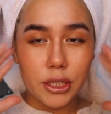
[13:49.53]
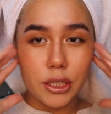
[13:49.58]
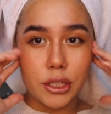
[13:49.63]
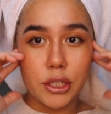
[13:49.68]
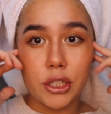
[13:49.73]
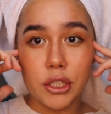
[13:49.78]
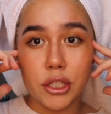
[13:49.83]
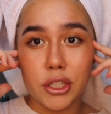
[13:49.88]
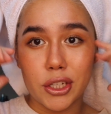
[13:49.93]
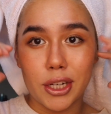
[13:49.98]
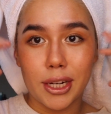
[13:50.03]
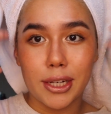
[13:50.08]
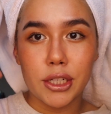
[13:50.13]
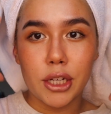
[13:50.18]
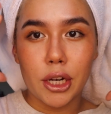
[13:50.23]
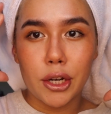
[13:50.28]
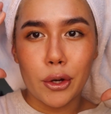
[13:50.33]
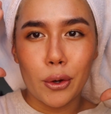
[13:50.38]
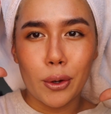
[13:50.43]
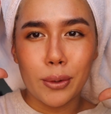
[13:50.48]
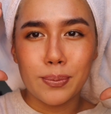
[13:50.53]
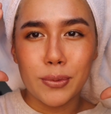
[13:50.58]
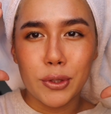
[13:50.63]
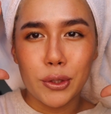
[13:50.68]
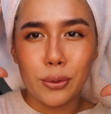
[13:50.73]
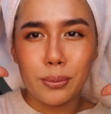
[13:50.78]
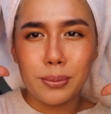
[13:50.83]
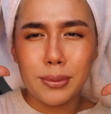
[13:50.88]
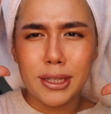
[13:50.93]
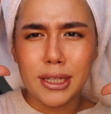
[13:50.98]
And just change. I know I'm
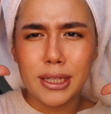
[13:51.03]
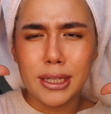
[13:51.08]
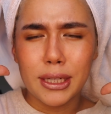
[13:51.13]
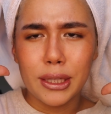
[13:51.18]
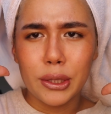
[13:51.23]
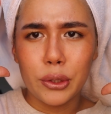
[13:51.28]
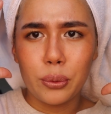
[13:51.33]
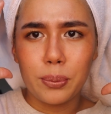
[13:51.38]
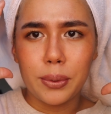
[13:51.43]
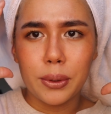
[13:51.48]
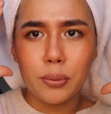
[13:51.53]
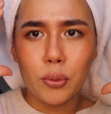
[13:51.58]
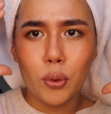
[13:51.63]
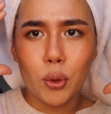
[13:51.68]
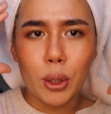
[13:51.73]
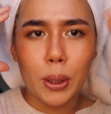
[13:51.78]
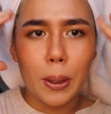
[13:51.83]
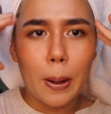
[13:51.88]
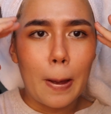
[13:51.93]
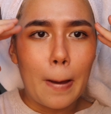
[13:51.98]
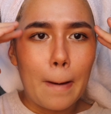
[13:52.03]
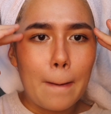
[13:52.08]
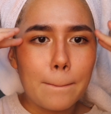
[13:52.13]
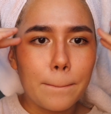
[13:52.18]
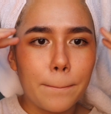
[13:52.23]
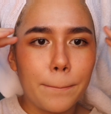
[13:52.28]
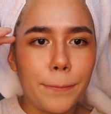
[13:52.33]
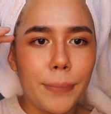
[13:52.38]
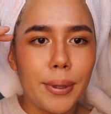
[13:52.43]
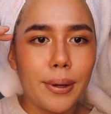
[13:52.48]
zoomed in a little bit more,
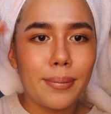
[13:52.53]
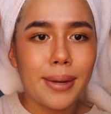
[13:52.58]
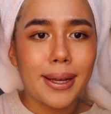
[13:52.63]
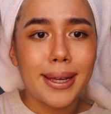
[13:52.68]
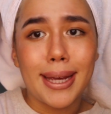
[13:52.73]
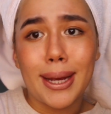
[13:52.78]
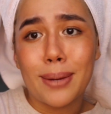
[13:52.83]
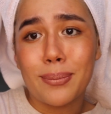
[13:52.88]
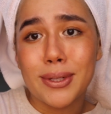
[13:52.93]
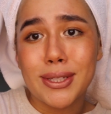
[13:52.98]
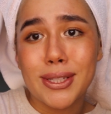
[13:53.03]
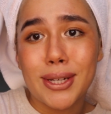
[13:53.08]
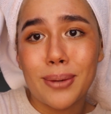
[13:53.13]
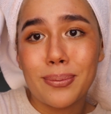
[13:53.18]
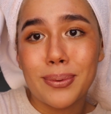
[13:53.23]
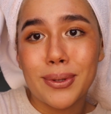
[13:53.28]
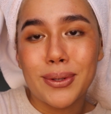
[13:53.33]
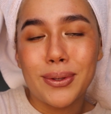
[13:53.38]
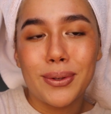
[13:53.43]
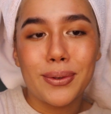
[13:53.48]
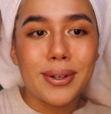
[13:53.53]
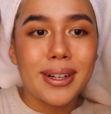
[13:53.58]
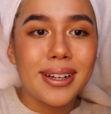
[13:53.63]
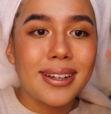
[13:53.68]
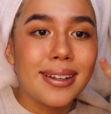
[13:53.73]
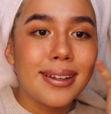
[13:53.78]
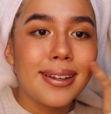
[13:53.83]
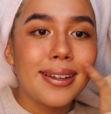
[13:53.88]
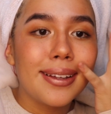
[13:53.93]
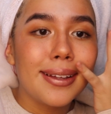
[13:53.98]
but my camera stopped
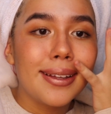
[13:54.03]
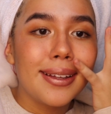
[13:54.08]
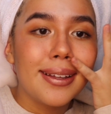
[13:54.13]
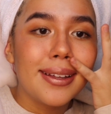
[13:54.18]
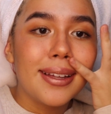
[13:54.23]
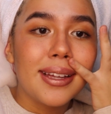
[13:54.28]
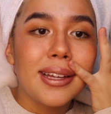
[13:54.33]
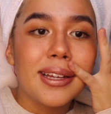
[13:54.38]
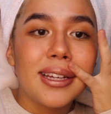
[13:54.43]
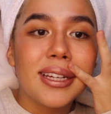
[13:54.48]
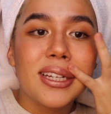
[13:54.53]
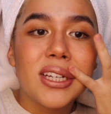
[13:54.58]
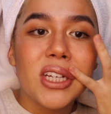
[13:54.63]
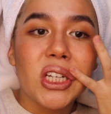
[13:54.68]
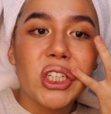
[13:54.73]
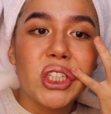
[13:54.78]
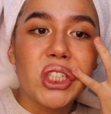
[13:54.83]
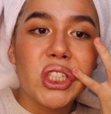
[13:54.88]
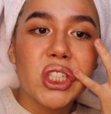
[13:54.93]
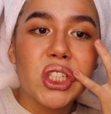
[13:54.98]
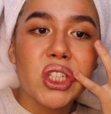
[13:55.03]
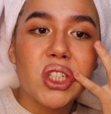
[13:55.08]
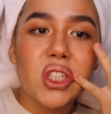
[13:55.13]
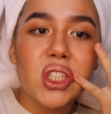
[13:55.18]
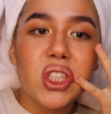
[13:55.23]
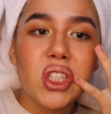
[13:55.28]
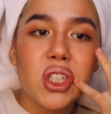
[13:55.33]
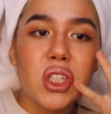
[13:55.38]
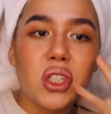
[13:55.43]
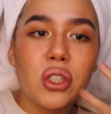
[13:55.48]
recording. Just go
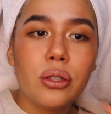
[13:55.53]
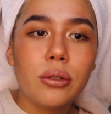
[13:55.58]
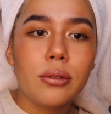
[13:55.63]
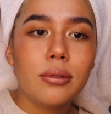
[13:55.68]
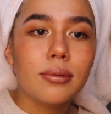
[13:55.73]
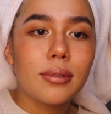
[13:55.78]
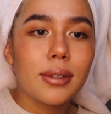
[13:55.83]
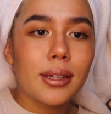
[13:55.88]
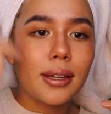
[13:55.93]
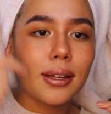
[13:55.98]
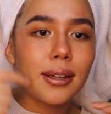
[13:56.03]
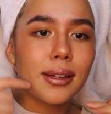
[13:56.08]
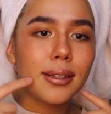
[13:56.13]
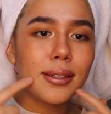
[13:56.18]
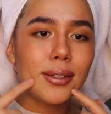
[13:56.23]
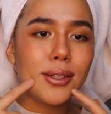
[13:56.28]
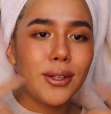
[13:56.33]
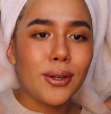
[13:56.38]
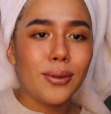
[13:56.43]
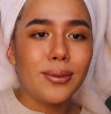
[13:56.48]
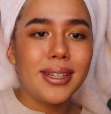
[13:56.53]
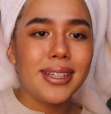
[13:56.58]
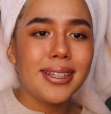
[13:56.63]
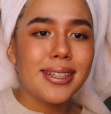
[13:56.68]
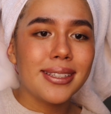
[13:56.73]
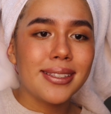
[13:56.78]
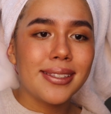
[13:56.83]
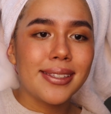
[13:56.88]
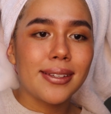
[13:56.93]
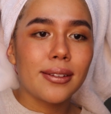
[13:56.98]
through, and you don't need
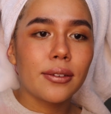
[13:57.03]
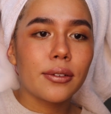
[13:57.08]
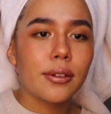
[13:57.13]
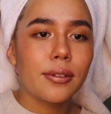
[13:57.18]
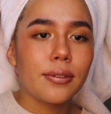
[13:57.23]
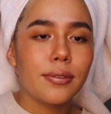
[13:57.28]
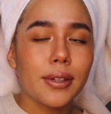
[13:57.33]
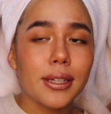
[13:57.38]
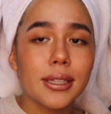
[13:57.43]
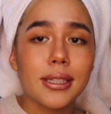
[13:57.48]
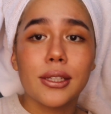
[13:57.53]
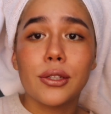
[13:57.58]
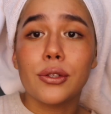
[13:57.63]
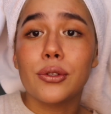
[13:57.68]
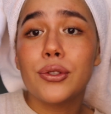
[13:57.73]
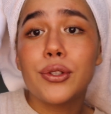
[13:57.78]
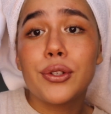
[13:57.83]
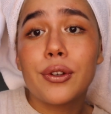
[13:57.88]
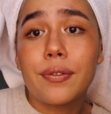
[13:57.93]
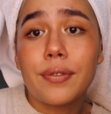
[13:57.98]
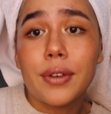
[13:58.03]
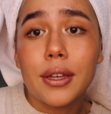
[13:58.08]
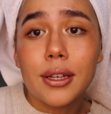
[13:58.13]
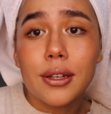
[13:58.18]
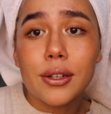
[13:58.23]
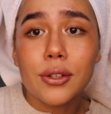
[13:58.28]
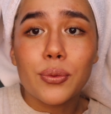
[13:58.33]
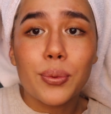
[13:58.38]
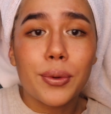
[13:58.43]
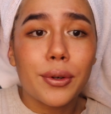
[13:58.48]
concealer to fix it. Use your
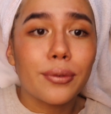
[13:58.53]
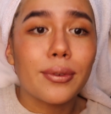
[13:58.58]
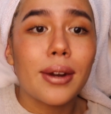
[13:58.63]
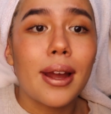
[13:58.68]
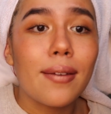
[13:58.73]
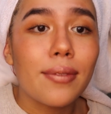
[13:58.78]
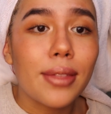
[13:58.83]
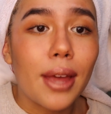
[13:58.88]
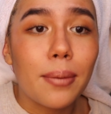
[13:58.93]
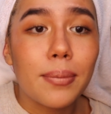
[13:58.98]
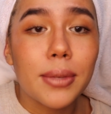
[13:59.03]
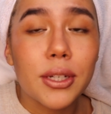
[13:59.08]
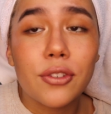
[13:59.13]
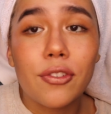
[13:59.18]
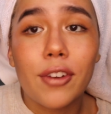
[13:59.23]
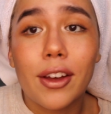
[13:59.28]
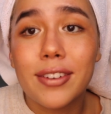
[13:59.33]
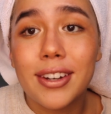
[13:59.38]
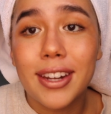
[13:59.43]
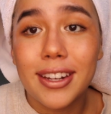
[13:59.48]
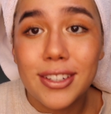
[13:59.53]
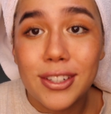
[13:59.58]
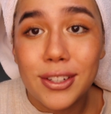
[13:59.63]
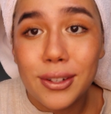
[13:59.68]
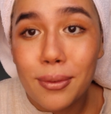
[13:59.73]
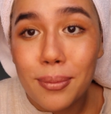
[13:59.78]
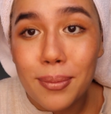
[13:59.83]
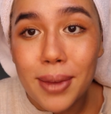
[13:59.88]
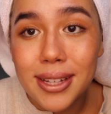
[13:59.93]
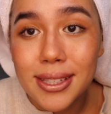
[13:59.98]
fingers. We don't have that much foundation
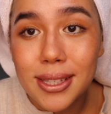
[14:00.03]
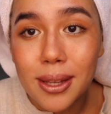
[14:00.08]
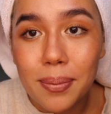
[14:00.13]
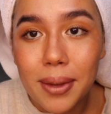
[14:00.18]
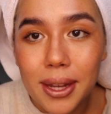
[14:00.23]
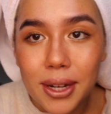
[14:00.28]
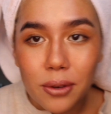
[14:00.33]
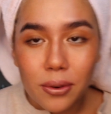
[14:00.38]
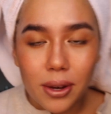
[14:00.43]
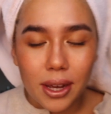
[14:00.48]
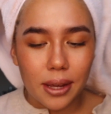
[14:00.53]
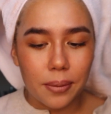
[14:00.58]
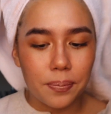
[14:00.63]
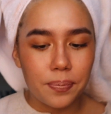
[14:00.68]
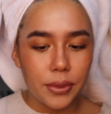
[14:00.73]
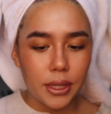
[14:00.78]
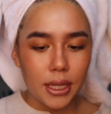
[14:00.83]
to mess up anyway.